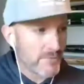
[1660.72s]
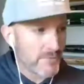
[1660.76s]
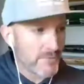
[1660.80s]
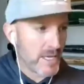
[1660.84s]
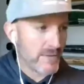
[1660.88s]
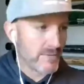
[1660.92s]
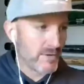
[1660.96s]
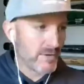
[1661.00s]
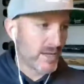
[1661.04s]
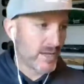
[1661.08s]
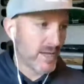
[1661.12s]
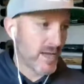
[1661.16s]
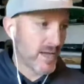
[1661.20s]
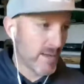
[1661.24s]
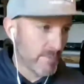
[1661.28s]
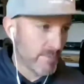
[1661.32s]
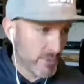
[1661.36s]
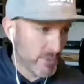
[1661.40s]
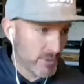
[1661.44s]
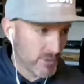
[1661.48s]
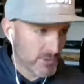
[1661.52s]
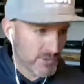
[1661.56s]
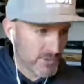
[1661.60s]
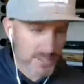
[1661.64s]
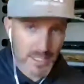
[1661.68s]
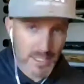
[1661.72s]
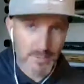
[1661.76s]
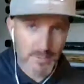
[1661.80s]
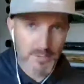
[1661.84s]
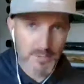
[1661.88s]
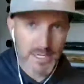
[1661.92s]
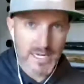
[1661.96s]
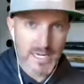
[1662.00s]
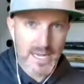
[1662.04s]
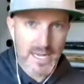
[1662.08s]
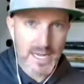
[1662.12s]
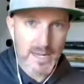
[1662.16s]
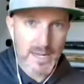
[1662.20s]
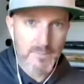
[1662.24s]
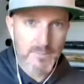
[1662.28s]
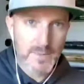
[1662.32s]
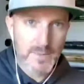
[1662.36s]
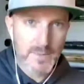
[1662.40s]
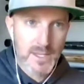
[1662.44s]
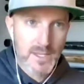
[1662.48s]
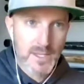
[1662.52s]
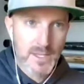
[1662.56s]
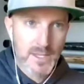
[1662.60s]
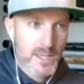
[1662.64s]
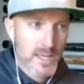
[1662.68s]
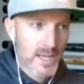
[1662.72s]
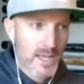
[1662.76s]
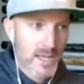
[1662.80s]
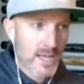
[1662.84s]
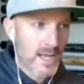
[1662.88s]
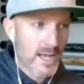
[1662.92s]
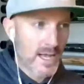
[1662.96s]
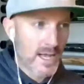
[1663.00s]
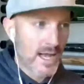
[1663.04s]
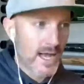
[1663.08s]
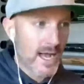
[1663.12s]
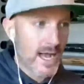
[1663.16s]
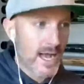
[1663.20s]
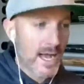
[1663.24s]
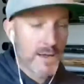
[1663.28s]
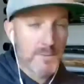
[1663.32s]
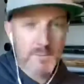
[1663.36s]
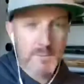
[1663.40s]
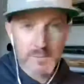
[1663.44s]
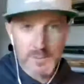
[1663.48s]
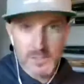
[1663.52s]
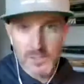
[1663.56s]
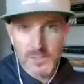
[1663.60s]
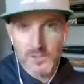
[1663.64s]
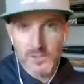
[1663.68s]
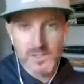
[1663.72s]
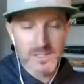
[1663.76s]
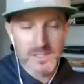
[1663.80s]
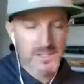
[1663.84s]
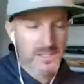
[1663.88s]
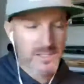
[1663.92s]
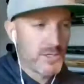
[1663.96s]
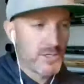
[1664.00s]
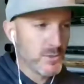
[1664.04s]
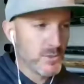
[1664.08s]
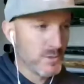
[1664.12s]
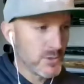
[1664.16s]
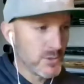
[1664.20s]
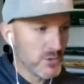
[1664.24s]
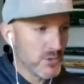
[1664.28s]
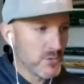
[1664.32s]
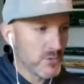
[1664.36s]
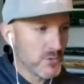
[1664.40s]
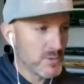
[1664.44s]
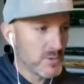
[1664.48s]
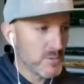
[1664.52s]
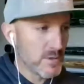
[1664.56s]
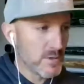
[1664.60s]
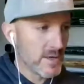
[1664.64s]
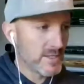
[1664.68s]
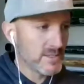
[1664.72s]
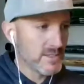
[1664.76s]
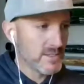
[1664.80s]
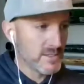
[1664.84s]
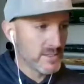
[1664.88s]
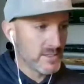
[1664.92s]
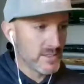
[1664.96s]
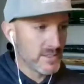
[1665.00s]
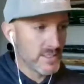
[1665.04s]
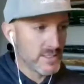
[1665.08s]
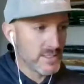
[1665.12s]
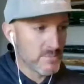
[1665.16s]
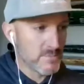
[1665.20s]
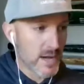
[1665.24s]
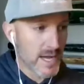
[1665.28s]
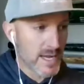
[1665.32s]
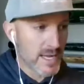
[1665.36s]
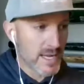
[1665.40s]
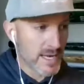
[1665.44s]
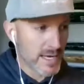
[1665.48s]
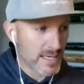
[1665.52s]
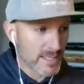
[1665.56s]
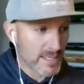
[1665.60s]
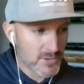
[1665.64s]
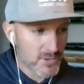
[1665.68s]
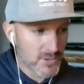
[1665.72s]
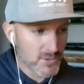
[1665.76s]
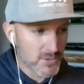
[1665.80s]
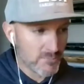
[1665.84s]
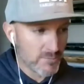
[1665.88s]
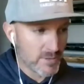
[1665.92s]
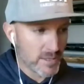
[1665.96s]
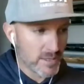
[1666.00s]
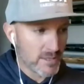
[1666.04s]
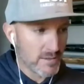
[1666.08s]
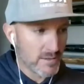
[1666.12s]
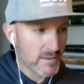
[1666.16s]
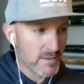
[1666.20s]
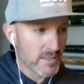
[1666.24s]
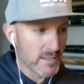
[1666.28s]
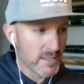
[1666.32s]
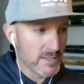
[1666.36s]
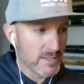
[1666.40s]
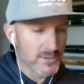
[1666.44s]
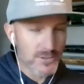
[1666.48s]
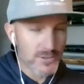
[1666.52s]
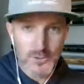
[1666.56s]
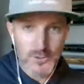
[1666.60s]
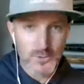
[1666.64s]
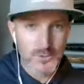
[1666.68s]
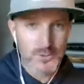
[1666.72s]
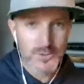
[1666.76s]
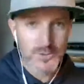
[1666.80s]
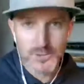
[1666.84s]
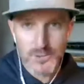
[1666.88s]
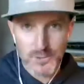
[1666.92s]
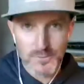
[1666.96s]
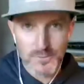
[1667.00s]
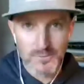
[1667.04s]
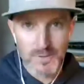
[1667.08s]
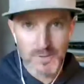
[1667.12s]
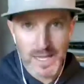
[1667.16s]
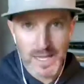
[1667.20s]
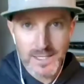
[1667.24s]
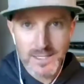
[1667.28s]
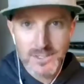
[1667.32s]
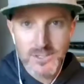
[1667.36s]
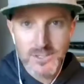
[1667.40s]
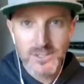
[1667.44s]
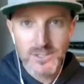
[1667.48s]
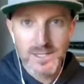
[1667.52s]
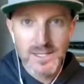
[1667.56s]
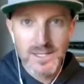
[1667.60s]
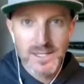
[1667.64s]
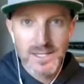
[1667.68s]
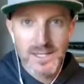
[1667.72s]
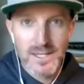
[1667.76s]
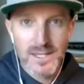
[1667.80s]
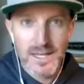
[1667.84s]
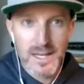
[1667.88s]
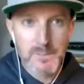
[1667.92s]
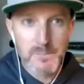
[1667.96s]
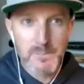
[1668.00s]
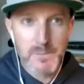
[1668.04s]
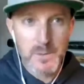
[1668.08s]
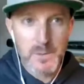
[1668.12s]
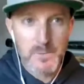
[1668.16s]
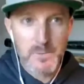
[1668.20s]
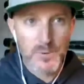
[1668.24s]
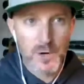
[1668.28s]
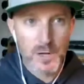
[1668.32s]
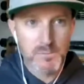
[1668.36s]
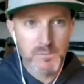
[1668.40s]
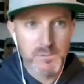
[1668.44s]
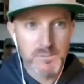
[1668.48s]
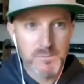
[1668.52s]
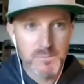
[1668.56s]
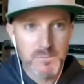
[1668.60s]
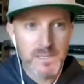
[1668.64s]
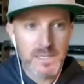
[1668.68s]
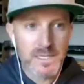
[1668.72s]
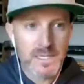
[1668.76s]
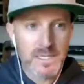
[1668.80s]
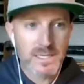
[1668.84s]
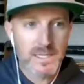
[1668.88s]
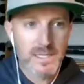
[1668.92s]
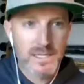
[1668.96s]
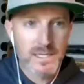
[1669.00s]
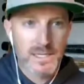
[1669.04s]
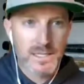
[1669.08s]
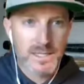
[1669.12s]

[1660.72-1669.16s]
I have a common or celebrity name? I- am curious to hear what your response is to this. My answer, Faith, is use it to your advantage, uh, but probably